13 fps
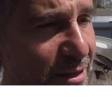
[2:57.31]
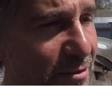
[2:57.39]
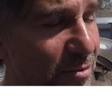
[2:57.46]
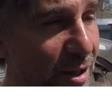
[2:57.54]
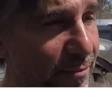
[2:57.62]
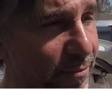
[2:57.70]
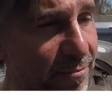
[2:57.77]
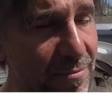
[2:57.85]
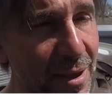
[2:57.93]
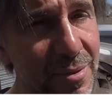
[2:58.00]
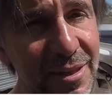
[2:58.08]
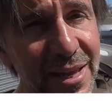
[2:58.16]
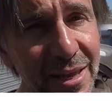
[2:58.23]
well,
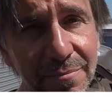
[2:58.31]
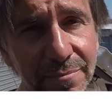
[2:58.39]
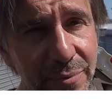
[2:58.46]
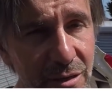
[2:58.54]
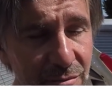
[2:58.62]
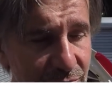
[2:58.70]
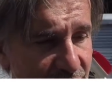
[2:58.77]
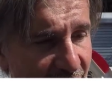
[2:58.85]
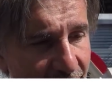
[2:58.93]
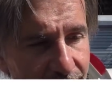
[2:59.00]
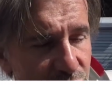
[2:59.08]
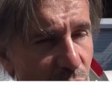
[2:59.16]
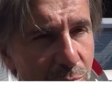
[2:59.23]
maybe they did, but yeah,
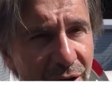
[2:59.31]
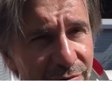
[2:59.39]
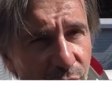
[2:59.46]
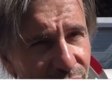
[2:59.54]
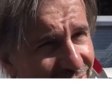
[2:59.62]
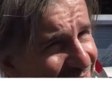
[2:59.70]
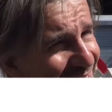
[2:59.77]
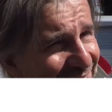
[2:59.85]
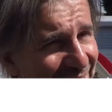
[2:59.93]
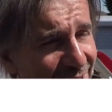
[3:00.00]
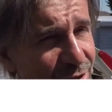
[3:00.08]
it's not my fault they didn't get